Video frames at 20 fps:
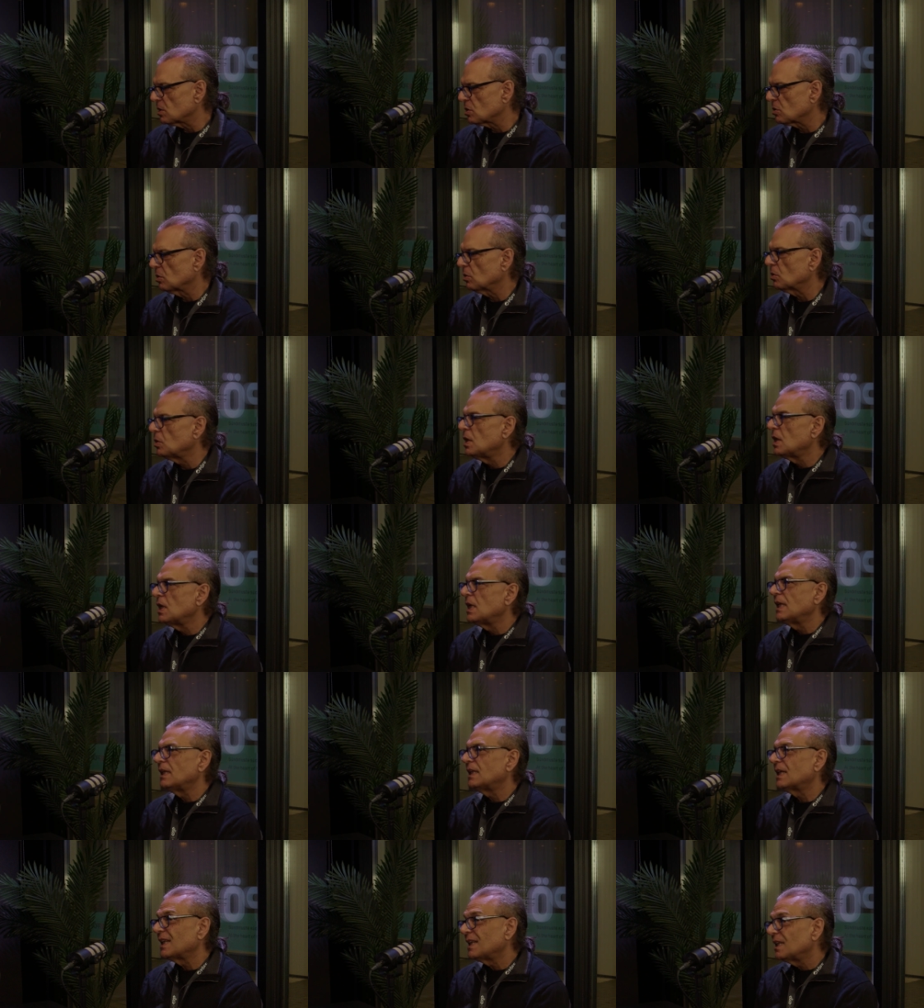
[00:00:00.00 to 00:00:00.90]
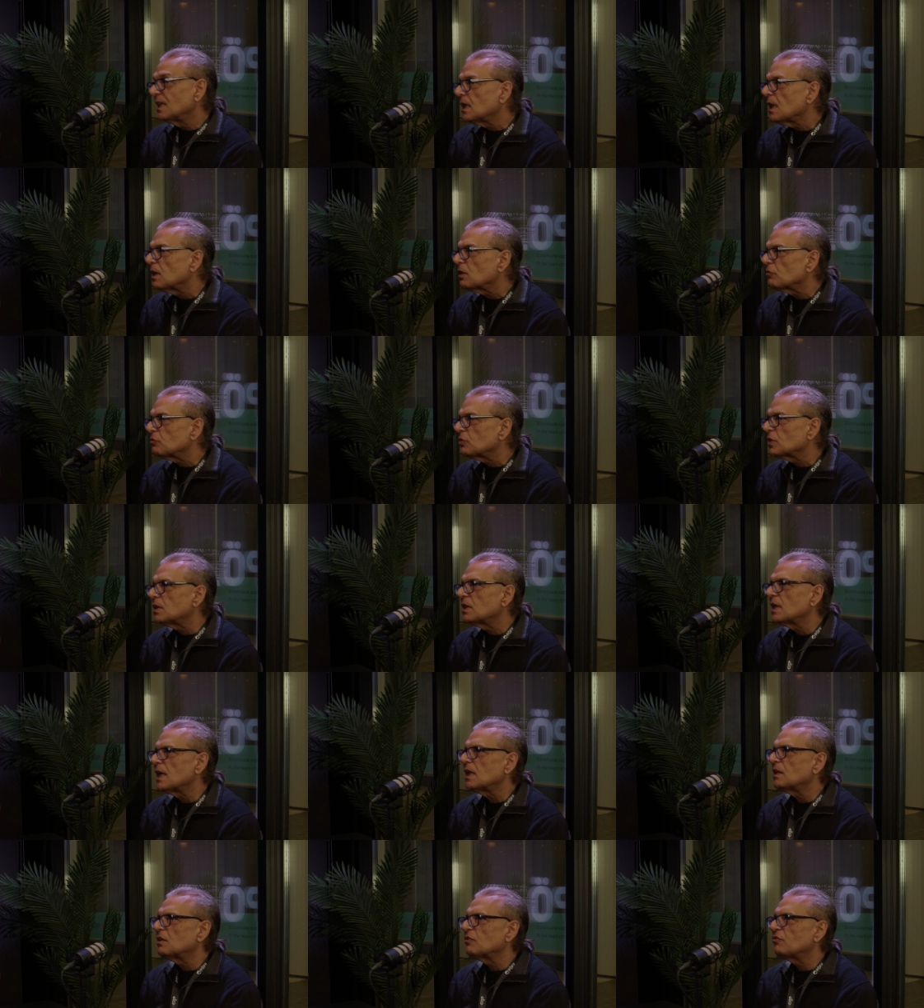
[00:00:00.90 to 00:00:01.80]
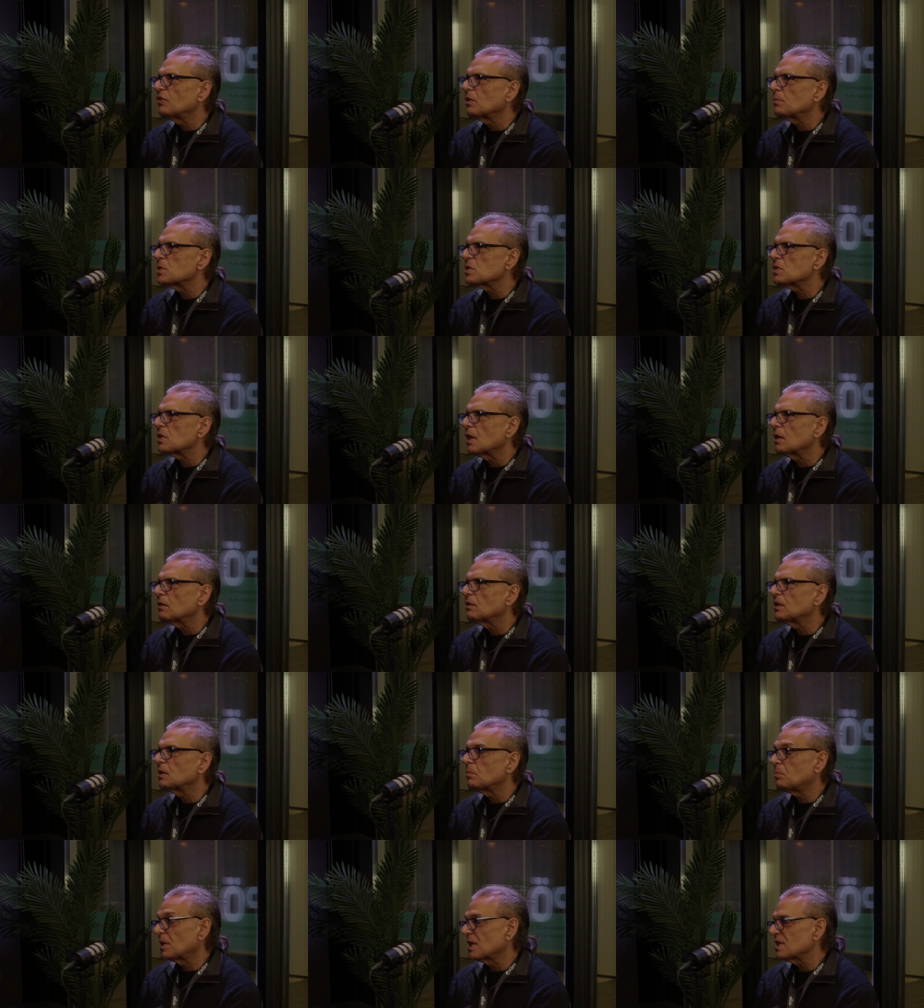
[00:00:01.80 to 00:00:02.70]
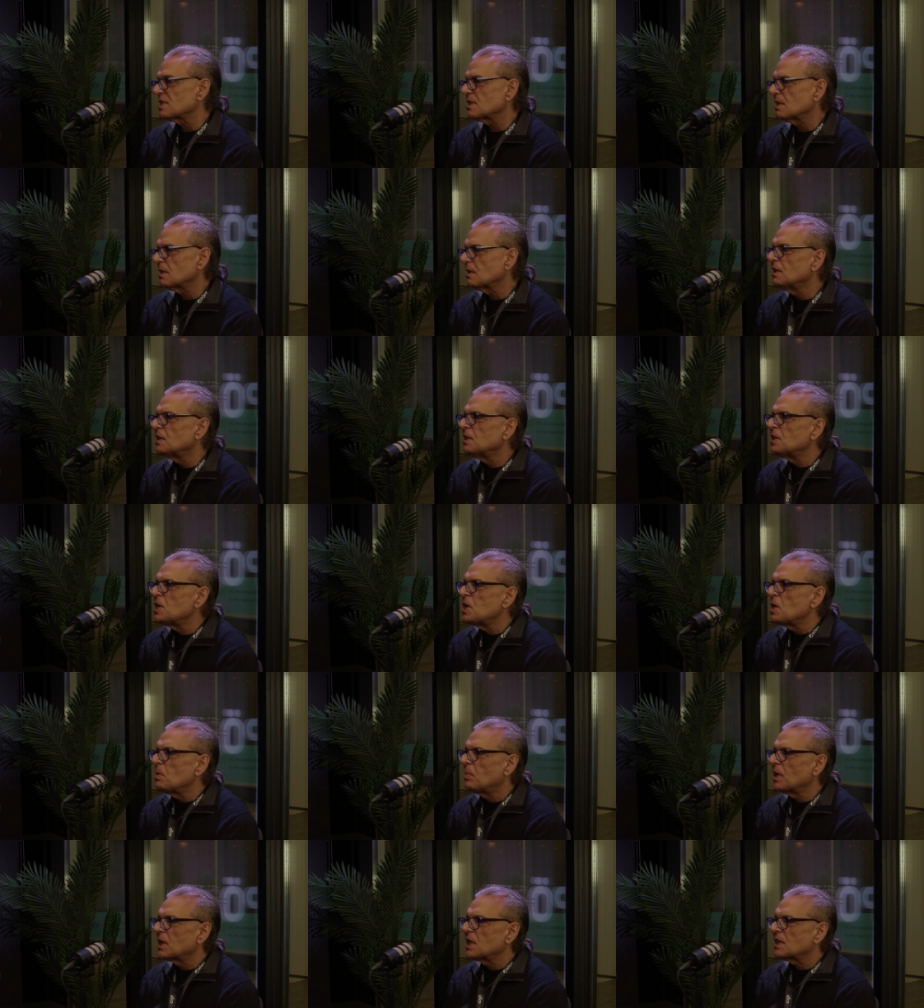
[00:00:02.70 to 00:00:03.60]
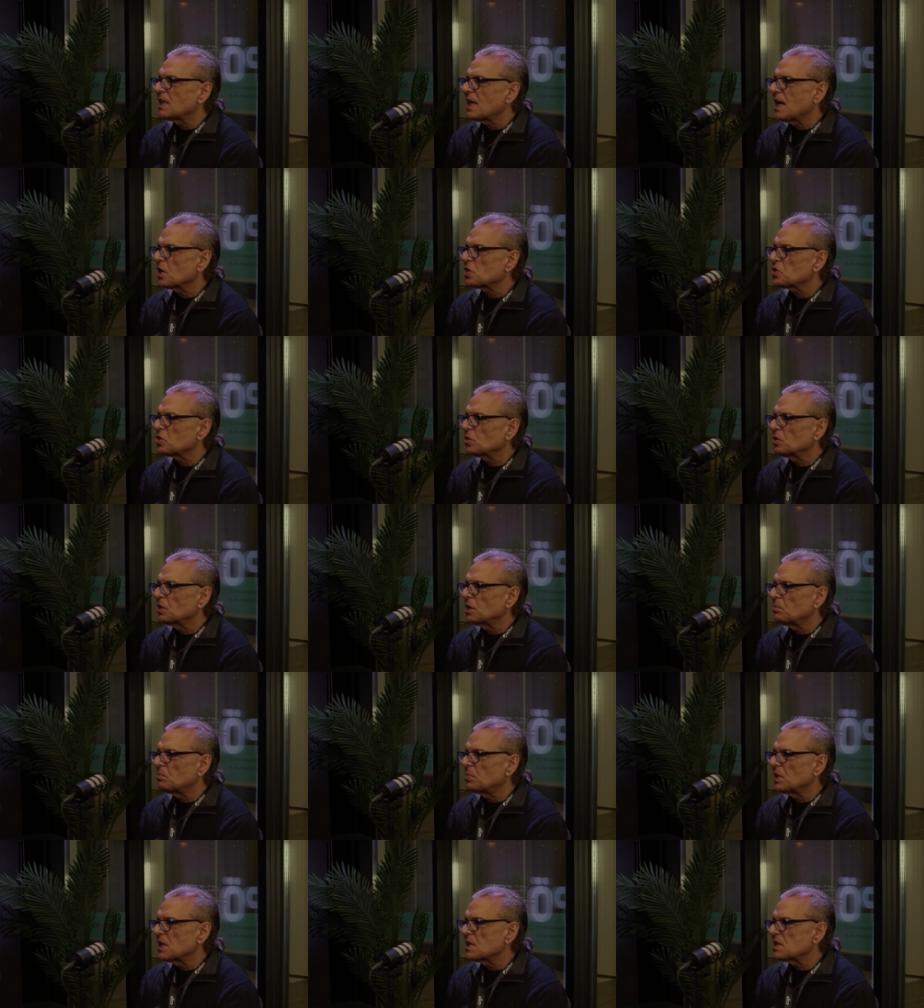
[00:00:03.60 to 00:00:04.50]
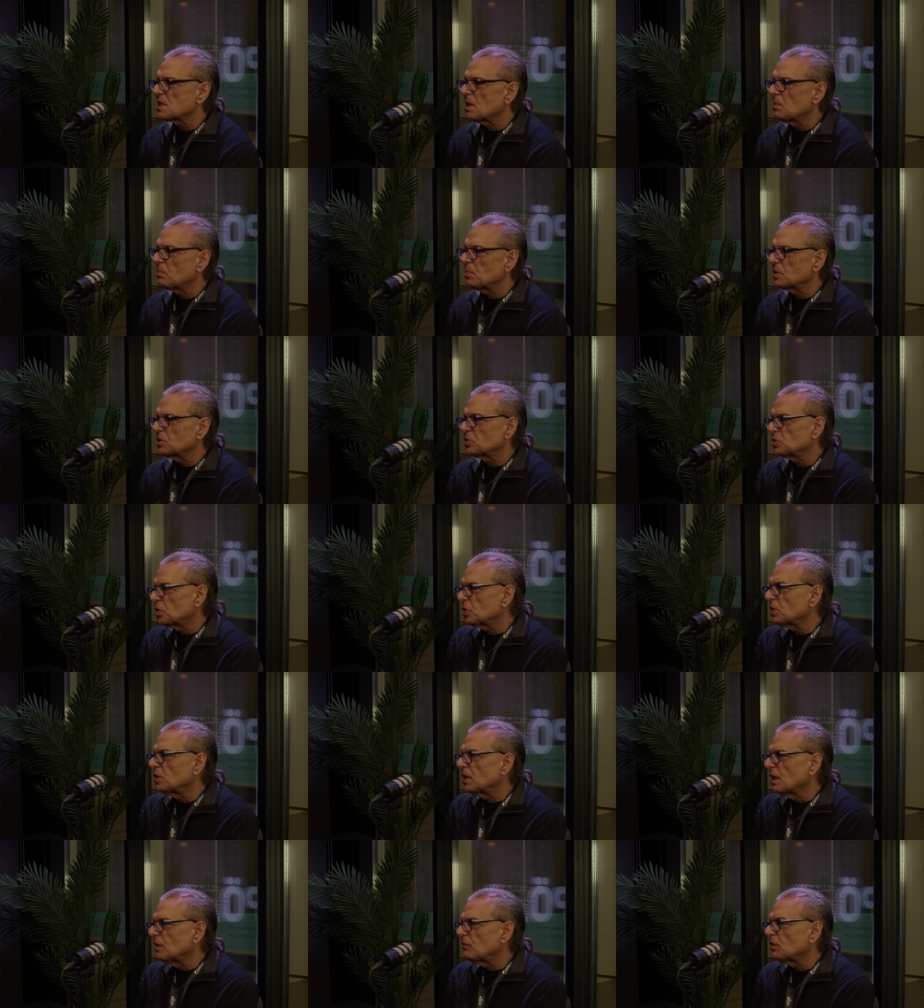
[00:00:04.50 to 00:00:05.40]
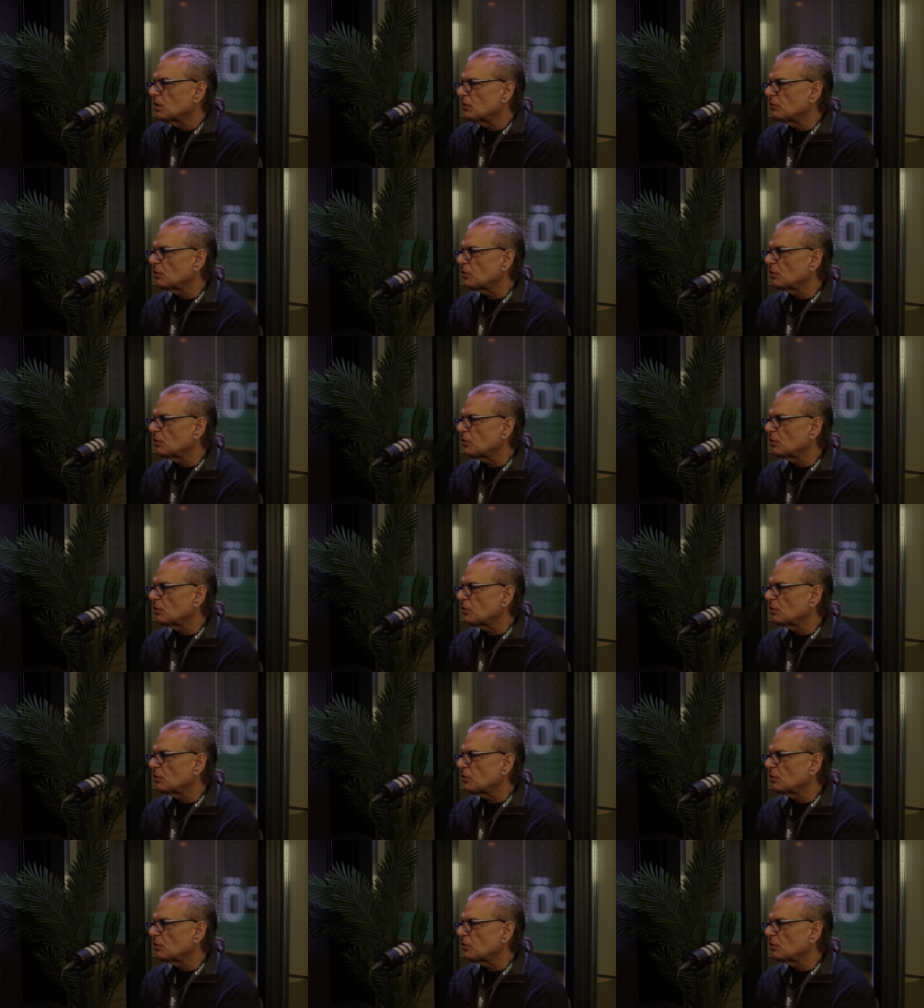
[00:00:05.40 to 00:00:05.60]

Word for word: So that in the end of the day, the film is not depressing, but it actually brings up a certain level of